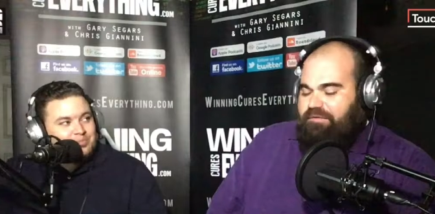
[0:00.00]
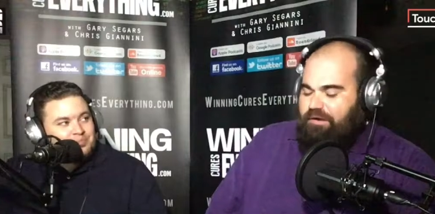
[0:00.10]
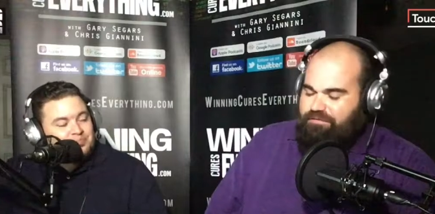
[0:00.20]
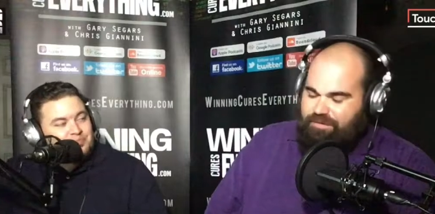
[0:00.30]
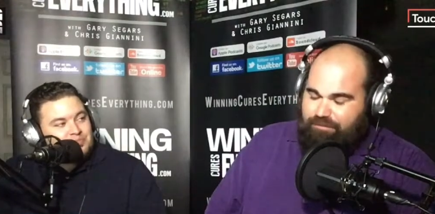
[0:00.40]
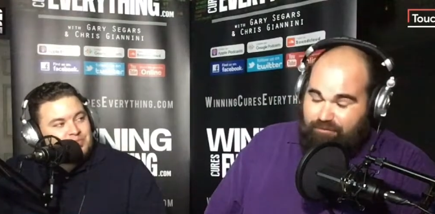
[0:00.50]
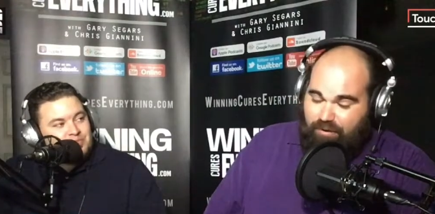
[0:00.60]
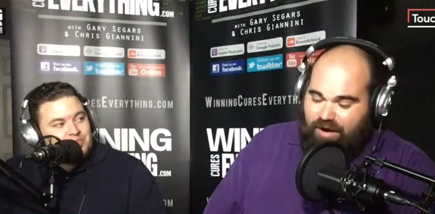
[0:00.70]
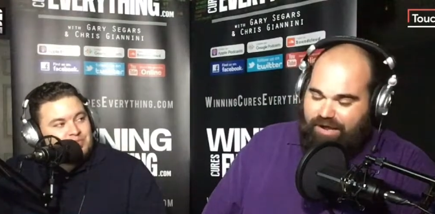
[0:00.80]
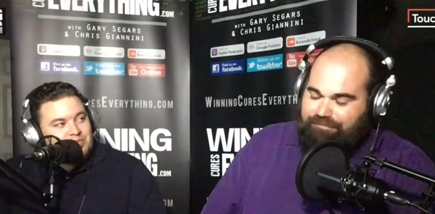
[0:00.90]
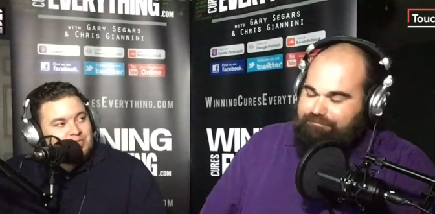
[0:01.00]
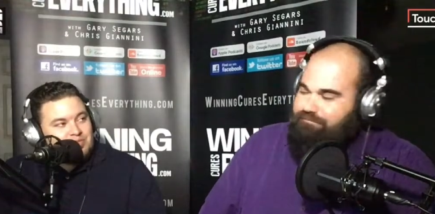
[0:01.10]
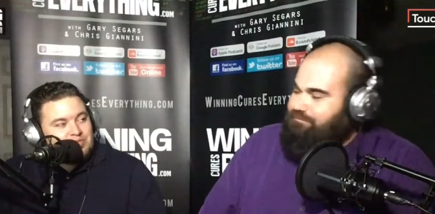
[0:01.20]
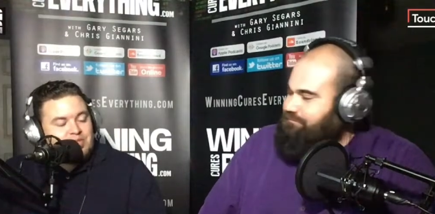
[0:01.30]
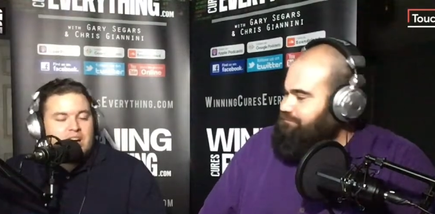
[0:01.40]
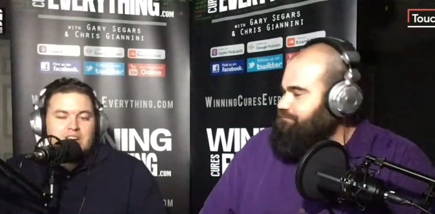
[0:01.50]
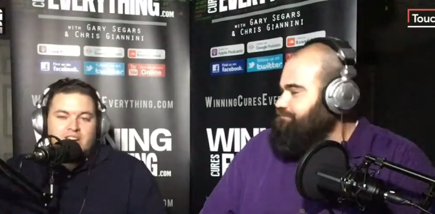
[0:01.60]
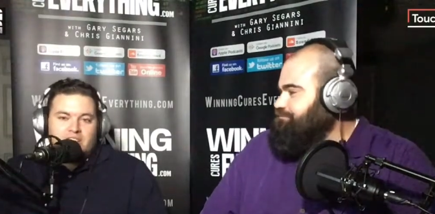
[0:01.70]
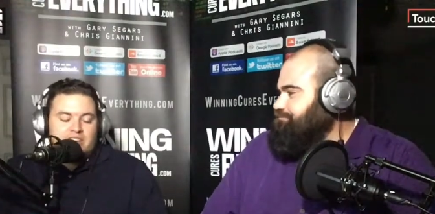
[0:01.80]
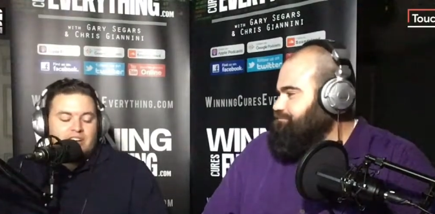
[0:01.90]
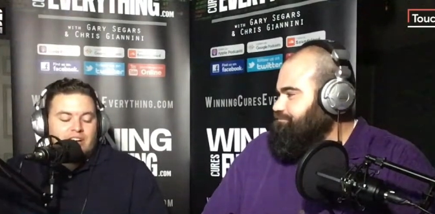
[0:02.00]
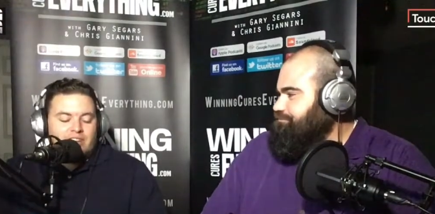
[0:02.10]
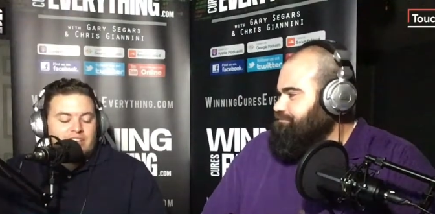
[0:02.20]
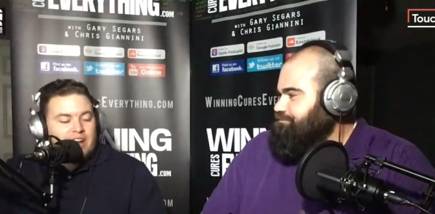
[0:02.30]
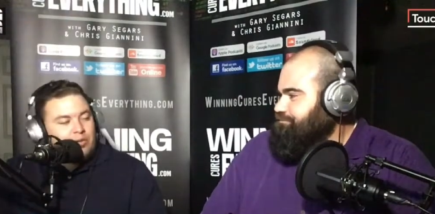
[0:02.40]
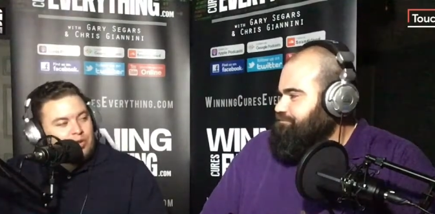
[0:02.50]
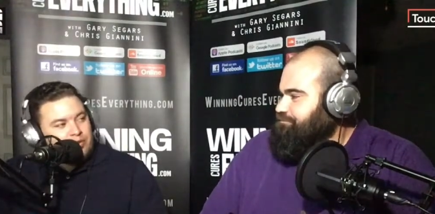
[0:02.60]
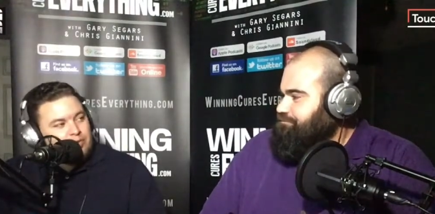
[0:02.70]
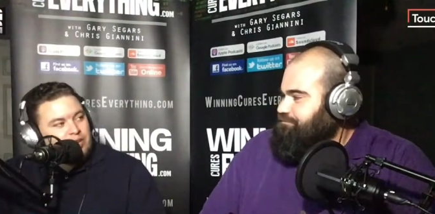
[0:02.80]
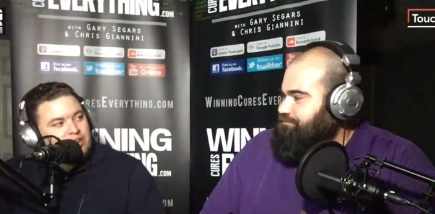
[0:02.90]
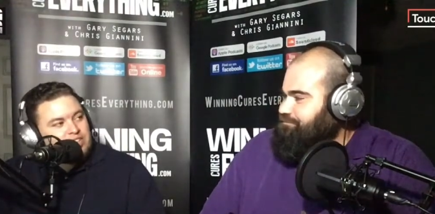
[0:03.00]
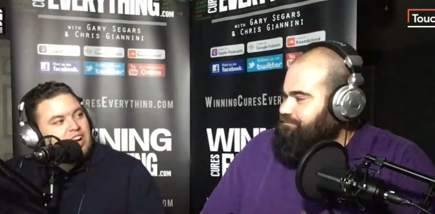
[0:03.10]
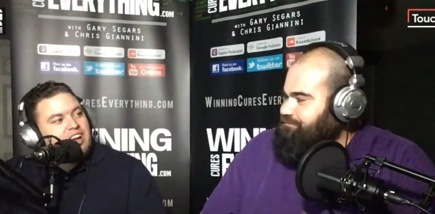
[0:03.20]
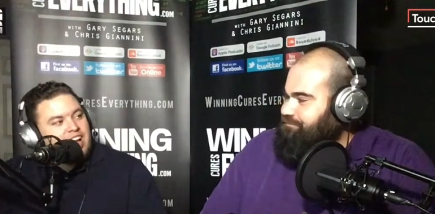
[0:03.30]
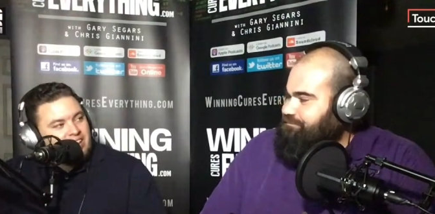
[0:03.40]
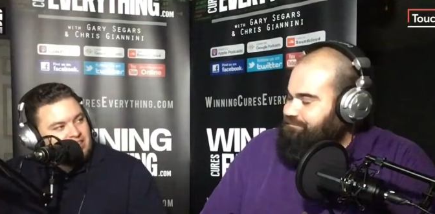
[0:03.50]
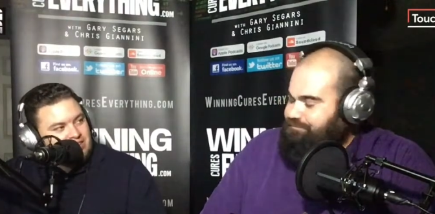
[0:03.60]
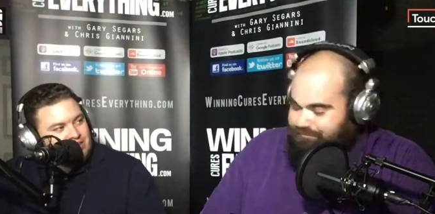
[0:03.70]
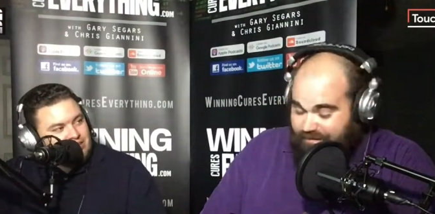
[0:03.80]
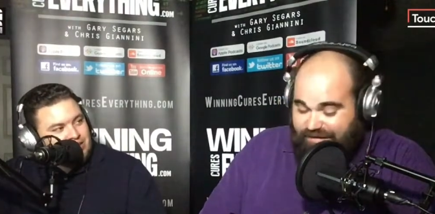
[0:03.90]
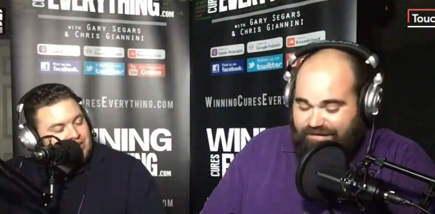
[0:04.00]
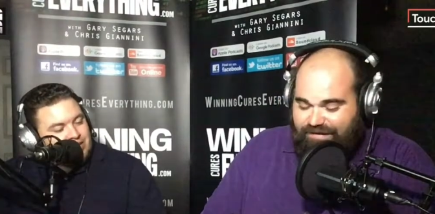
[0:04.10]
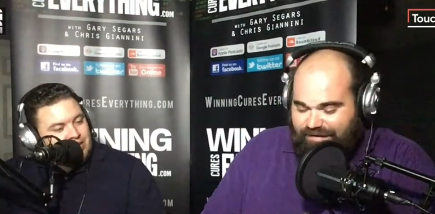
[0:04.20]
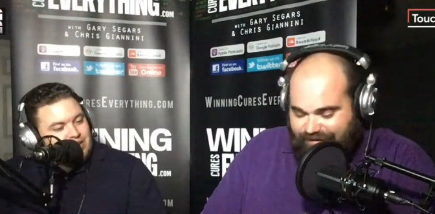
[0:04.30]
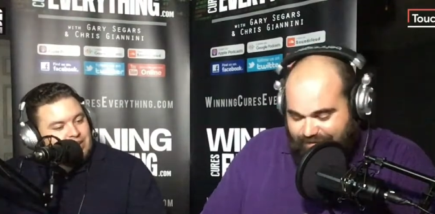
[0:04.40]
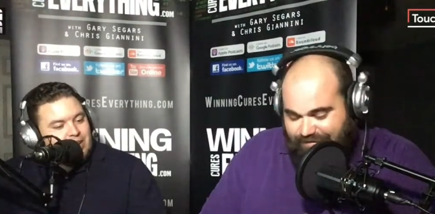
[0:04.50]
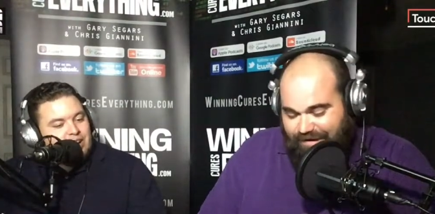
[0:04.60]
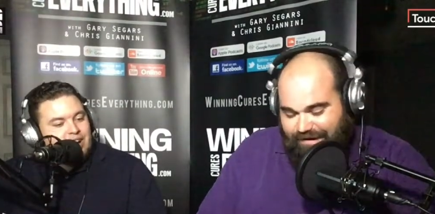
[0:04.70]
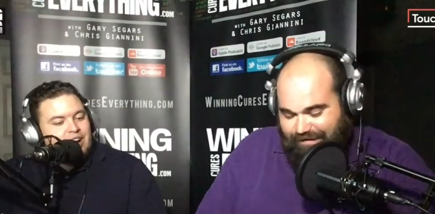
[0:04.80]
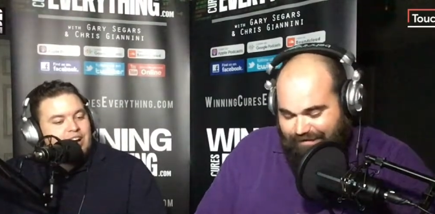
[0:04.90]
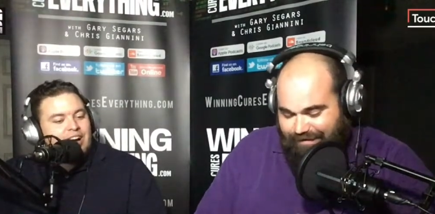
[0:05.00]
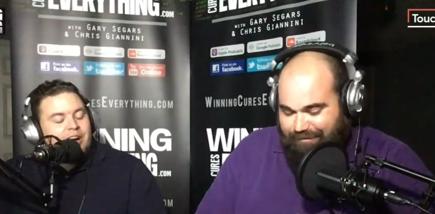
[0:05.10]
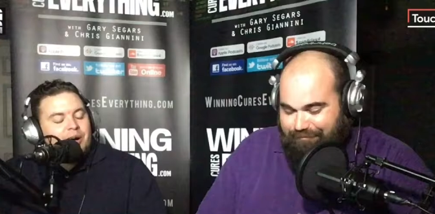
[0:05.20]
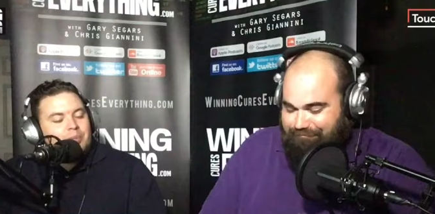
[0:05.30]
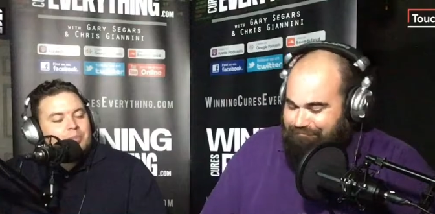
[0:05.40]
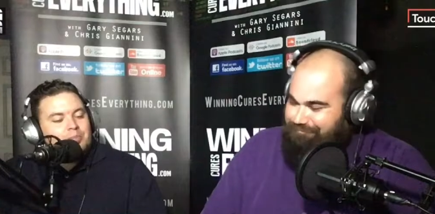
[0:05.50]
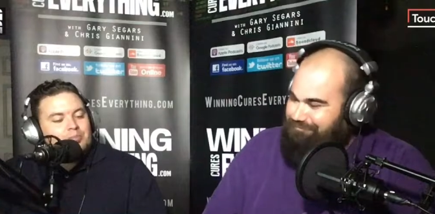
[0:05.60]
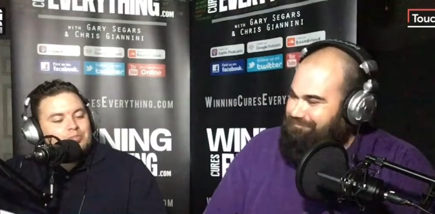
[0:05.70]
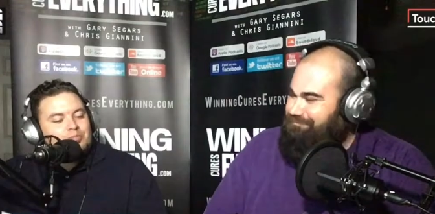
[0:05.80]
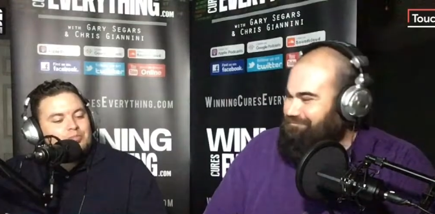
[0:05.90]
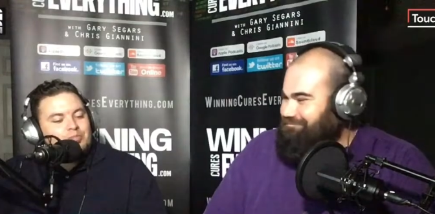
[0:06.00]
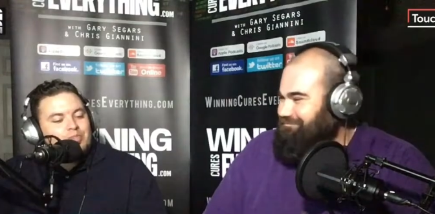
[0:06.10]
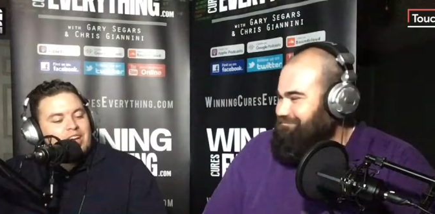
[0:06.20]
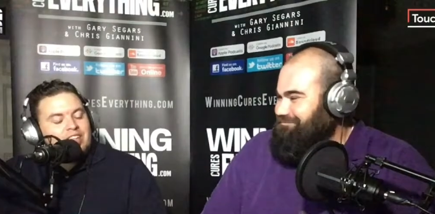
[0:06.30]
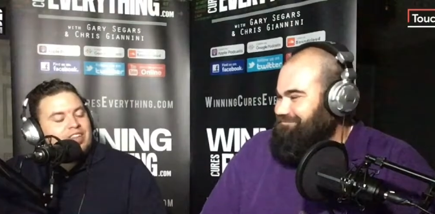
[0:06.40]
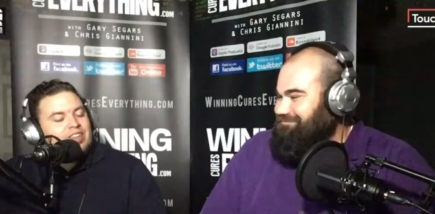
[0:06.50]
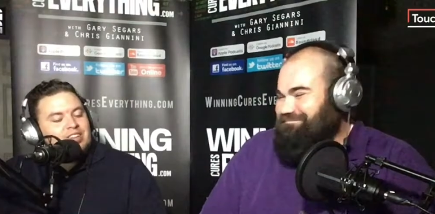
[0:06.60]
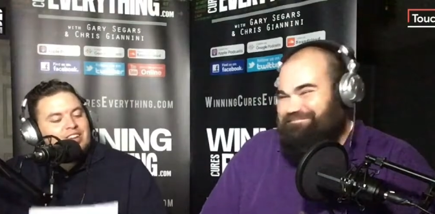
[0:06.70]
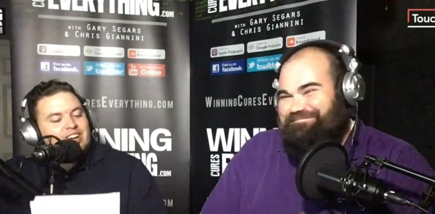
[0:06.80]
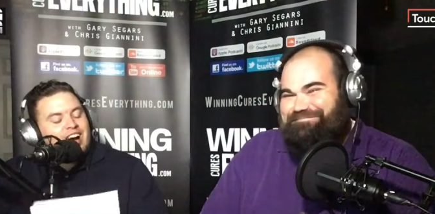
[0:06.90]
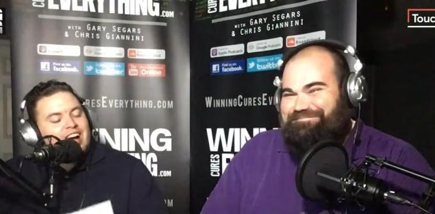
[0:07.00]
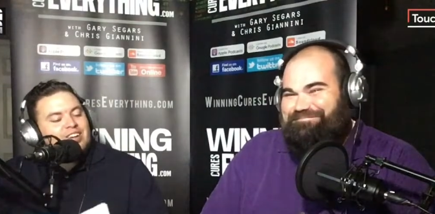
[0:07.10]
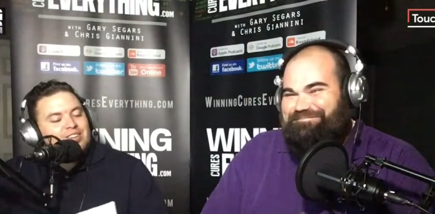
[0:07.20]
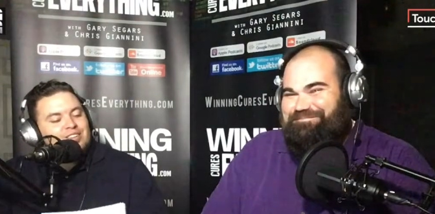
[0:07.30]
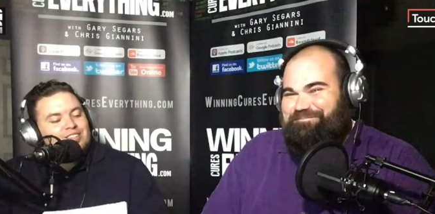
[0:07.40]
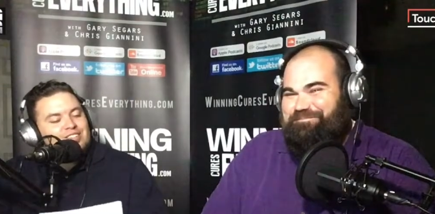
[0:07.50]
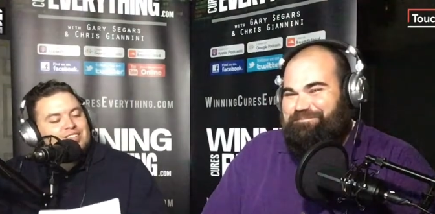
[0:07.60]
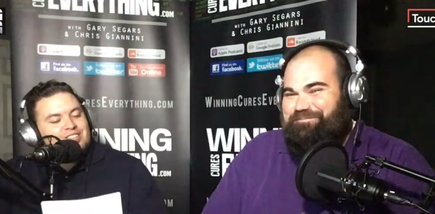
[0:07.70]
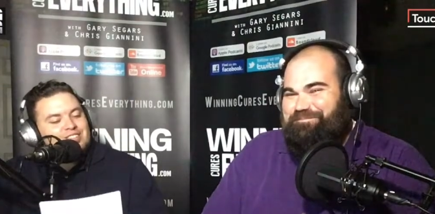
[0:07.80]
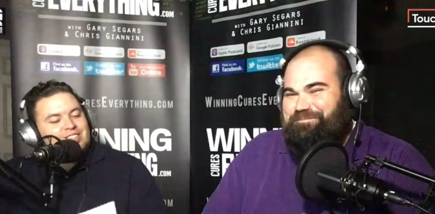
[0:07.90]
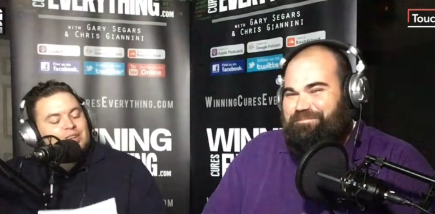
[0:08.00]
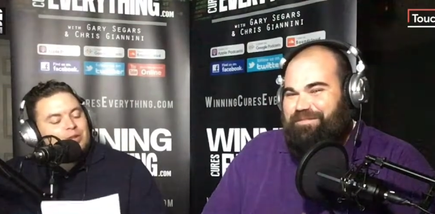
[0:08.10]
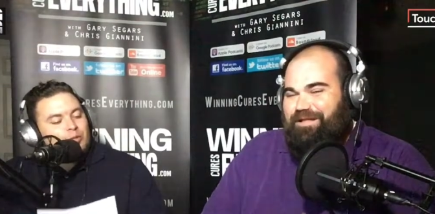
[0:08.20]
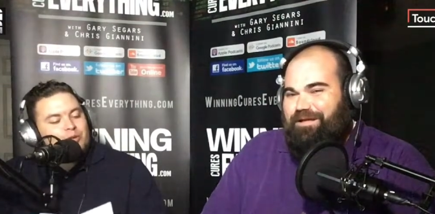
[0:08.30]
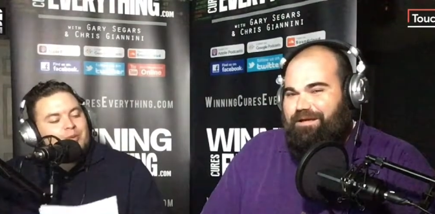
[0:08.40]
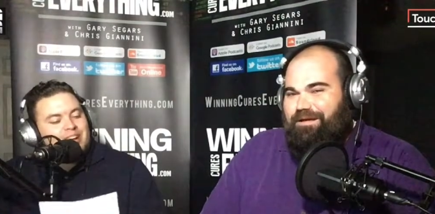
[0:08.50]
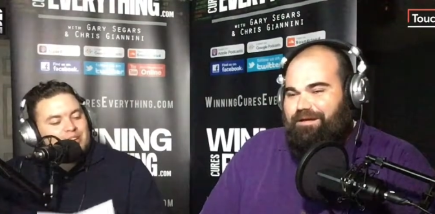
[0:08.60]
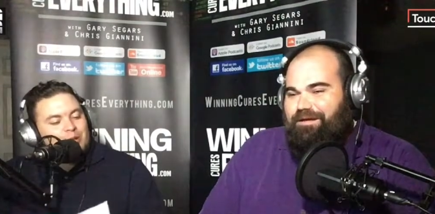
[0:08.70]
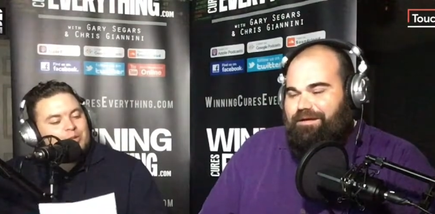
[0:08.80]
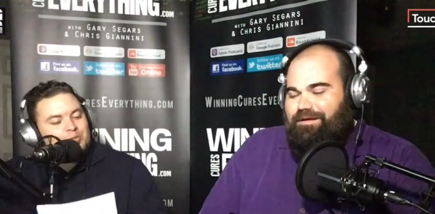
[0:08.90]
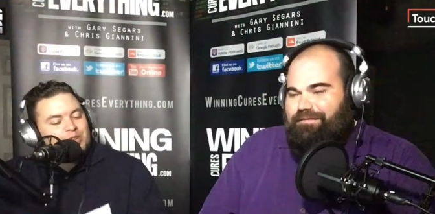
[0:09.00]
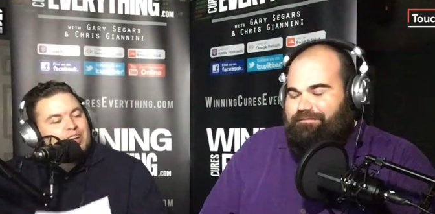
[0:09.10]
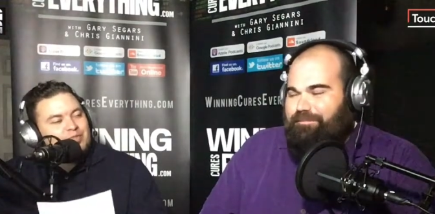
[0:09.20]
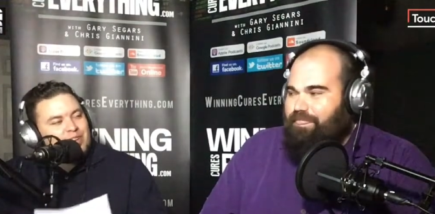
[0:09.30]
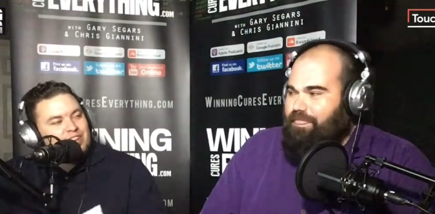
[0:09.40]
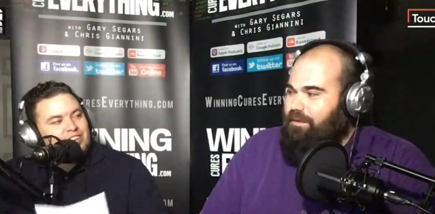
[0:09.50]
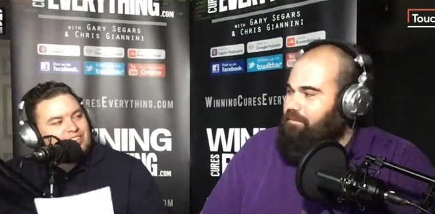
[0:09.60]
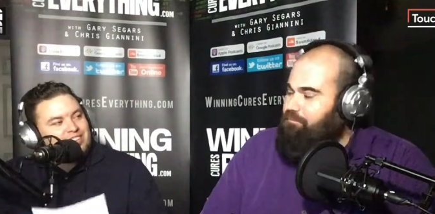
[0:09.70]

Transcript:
Speaker 1: I thought you were talking about Bryant. No. They got rid of Todd Haley.
Speaker 2: They did Todd Haley.
Speaker 1: And then hired their quarterback coach, Randy Fichtner.